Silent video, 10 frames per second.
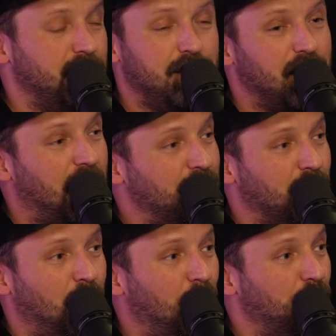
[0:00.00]
You get out of
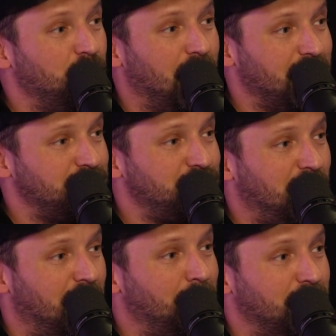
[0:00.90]
your hole, you might get
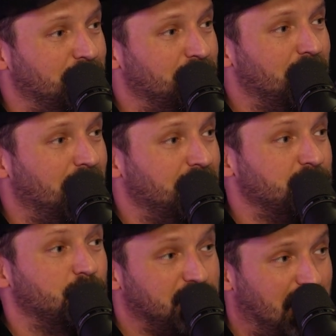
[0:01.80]
shot by your own guys, which